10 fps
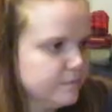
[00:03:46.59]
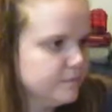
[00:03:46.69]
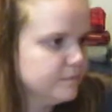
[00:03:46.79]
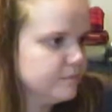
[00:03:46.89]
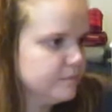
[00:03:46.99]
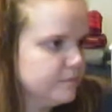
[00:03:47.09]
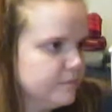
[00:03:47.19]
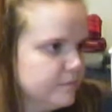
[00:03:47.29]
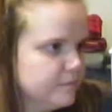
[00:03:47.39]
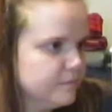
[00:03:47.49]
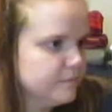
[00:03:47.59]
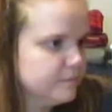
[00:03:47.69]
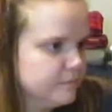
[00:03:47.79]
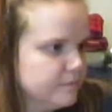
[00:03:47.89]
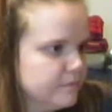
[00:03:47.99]

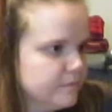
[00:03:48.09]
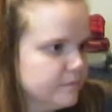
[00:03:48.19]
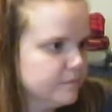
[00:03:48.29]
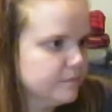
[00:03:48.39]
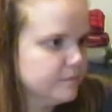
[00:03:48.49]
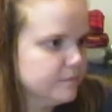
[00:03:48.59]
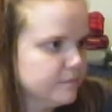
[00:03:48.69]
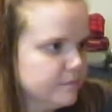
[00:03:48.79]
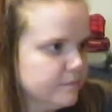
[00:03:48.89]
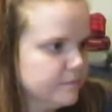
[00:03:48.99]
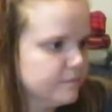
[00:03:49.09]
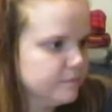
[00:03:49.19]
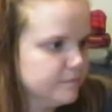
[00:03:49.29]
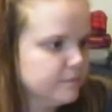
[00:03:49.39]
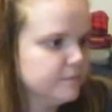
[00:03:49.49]

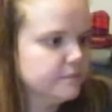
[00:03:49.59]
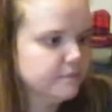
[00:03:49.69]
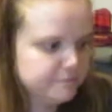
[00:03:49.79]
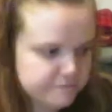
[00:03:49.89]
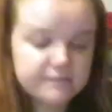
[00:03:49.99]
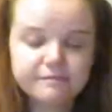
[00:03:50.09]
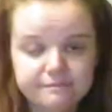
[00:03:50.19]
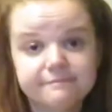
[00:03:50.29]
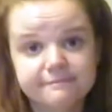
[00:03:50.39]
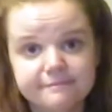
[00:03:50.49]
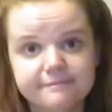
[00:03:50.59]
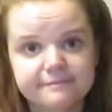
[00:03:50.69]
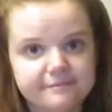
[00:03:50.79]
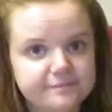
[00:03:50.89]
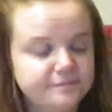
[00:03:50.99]

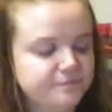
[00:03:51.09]
No words are spoken by the person on screen.